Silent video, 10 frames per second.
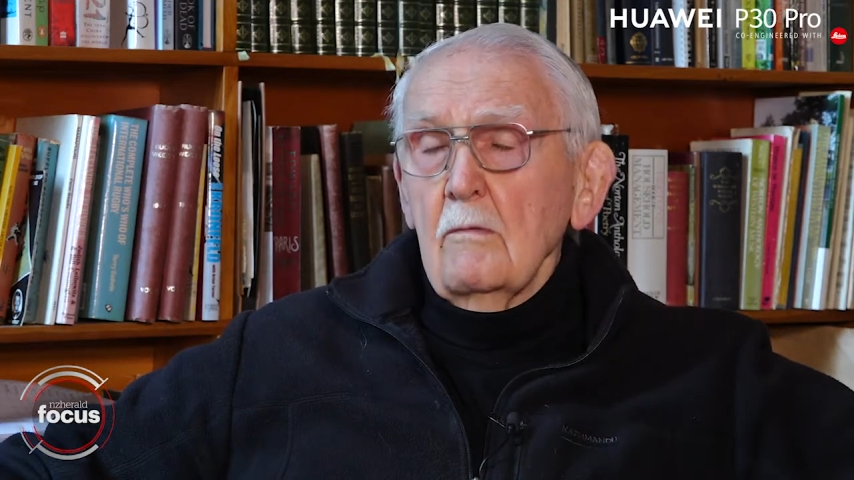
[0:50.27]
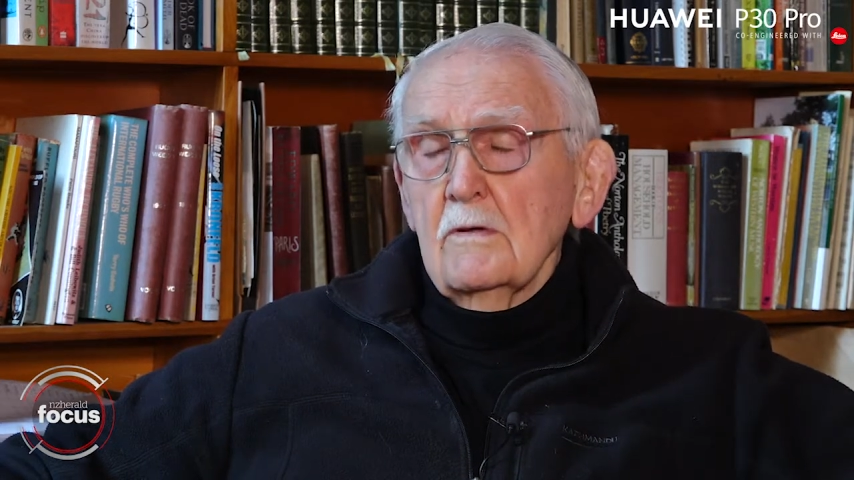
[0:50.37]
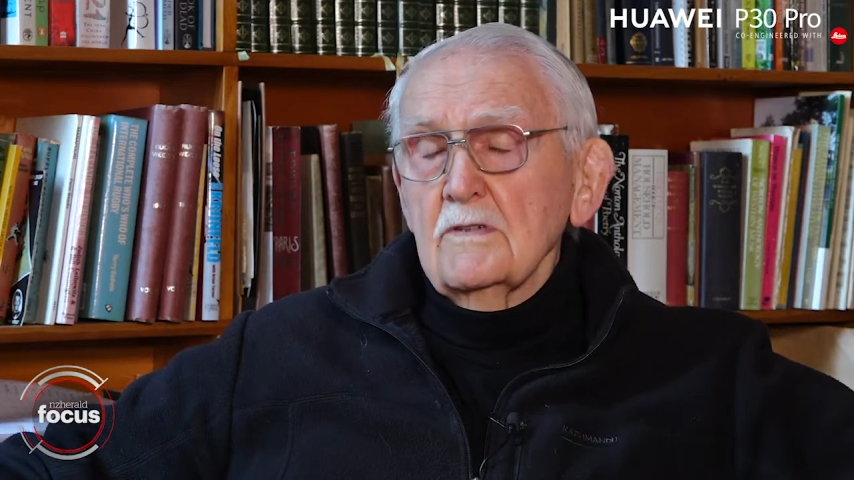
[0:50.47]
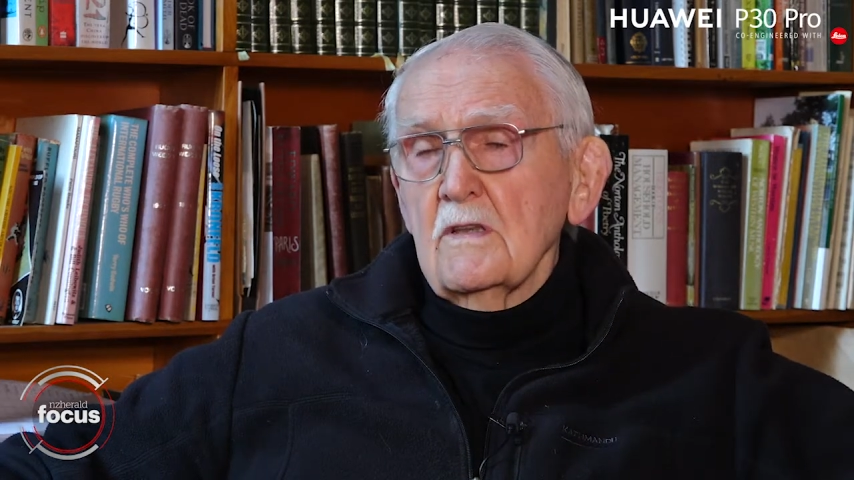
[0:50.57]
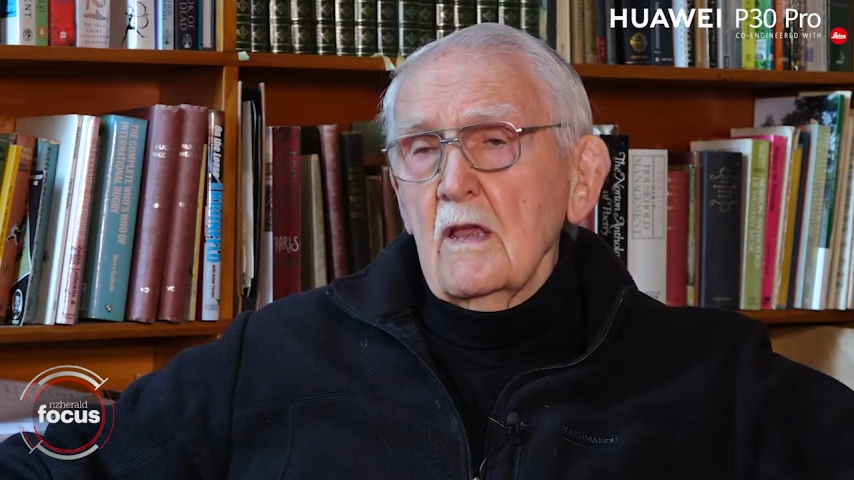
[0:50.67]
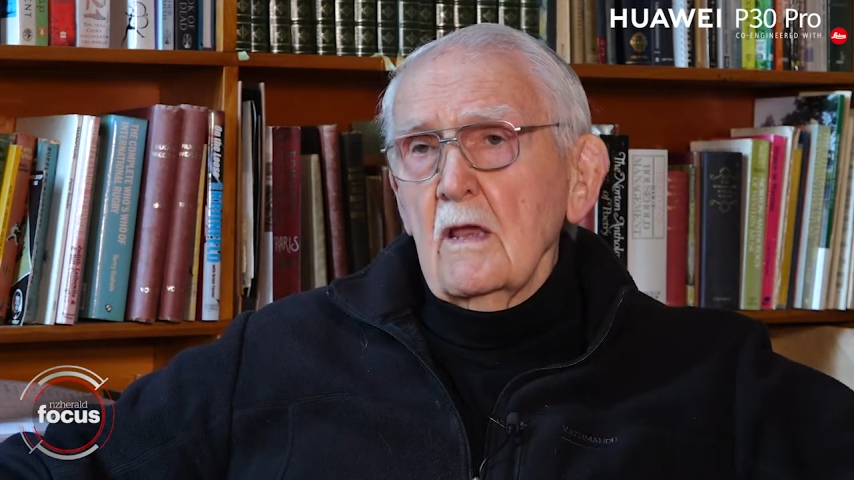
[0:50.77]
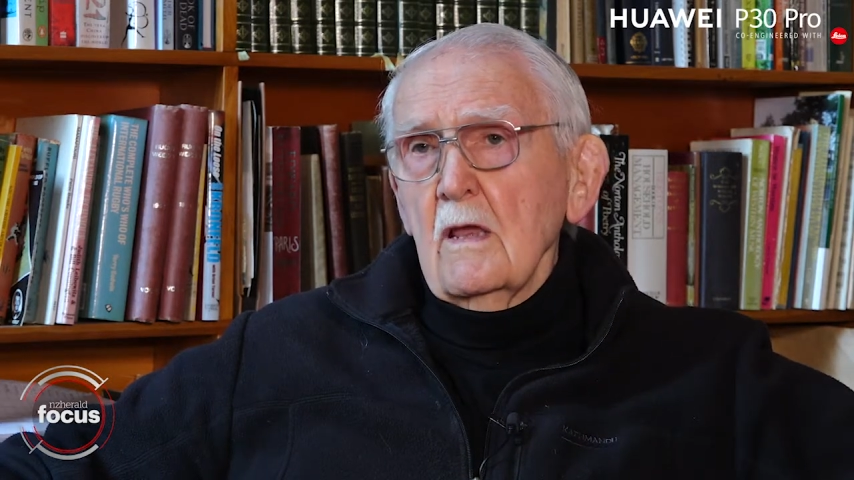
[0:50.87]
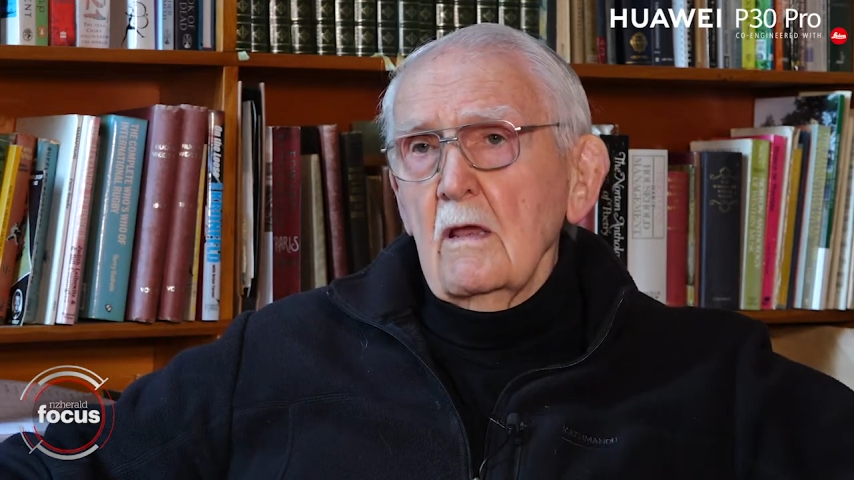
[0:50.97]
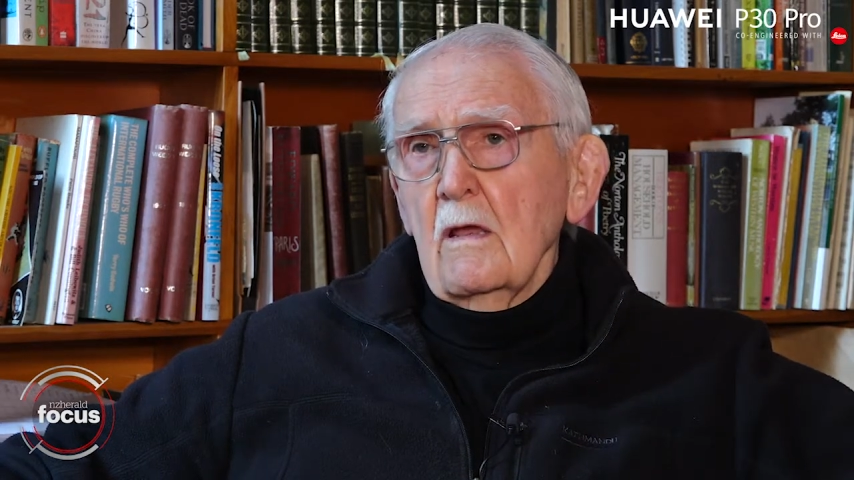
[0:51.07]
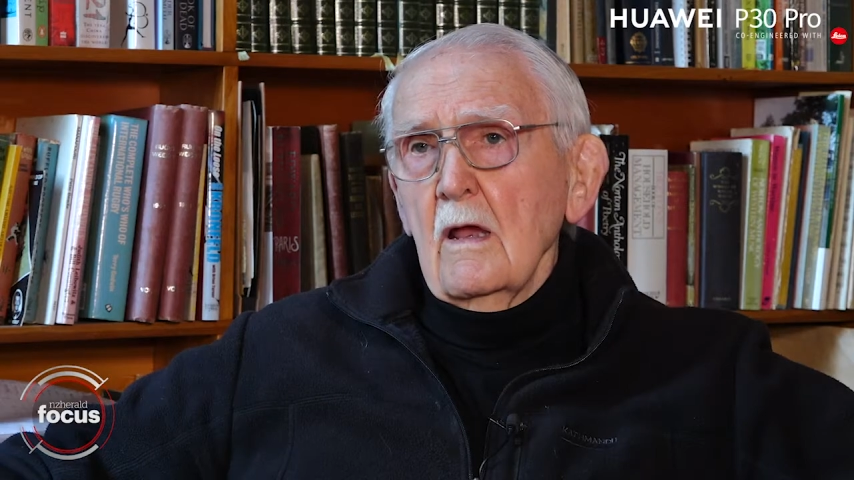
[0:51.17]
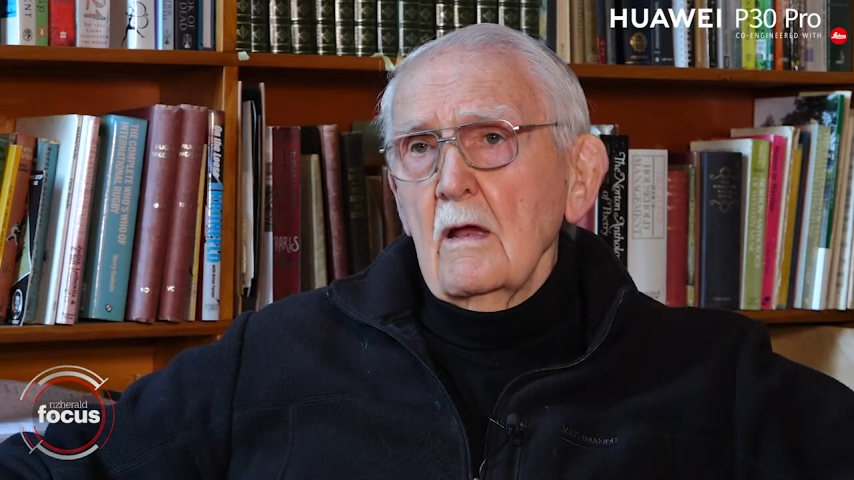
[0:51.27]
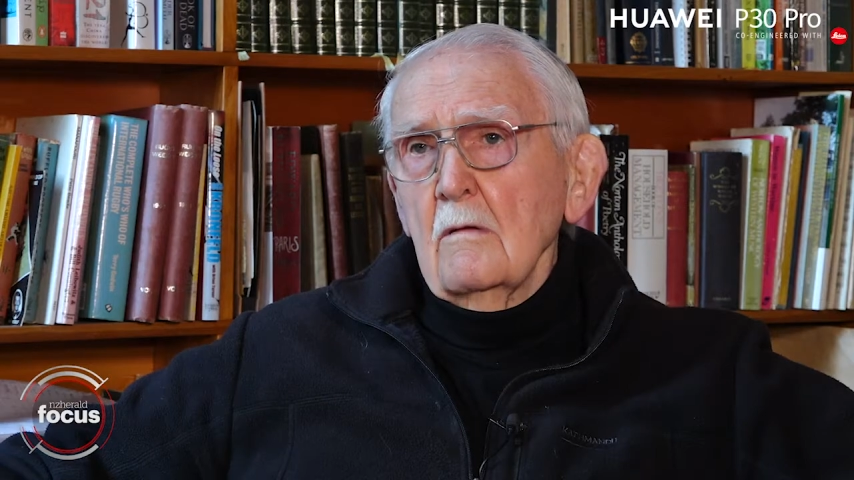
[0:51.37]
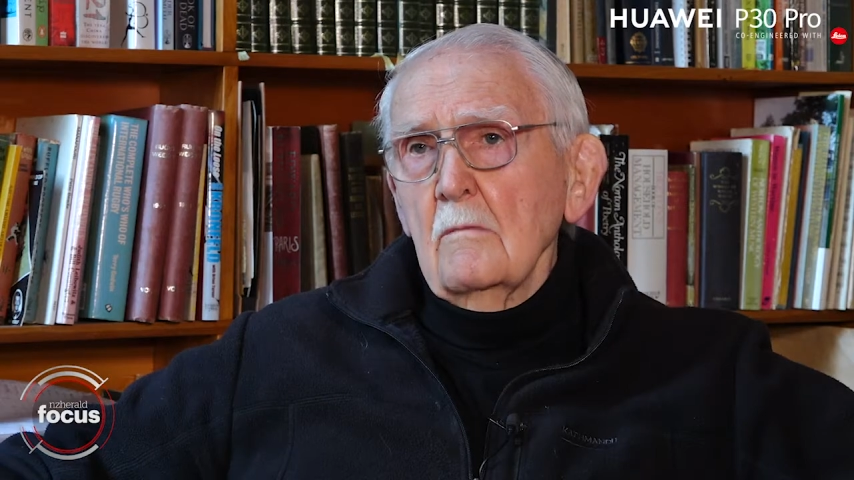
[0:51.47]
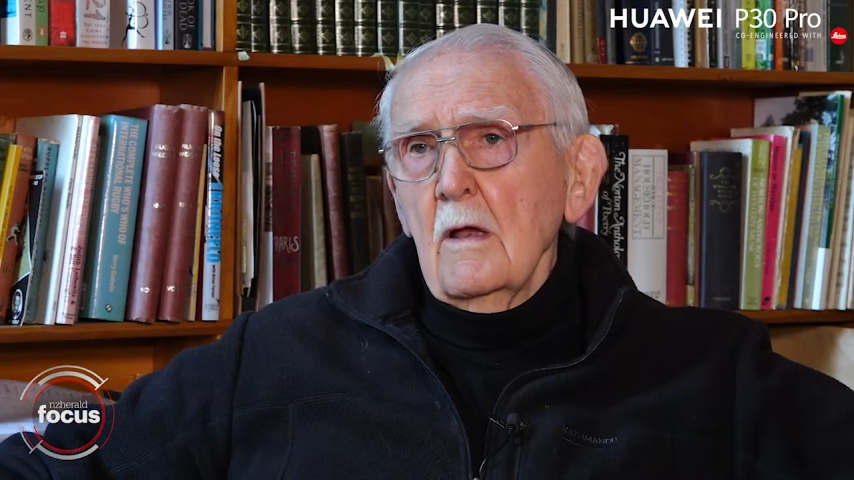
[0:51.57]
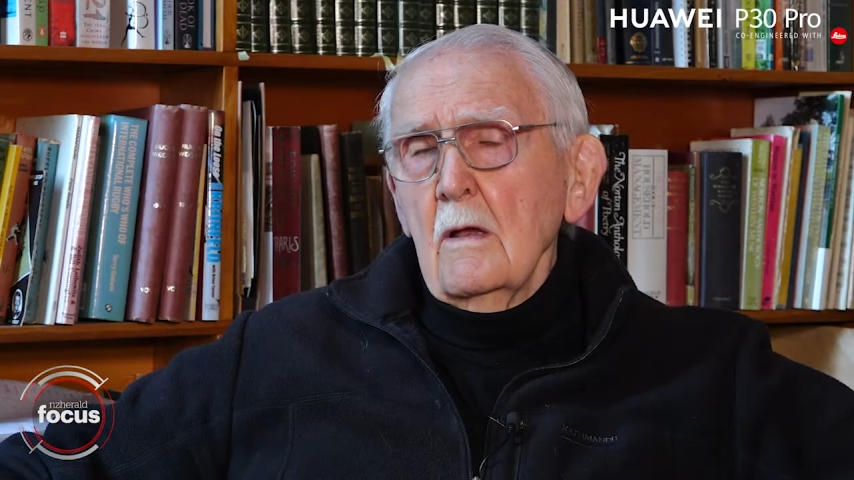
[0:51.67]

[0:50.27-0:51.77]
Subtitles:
was the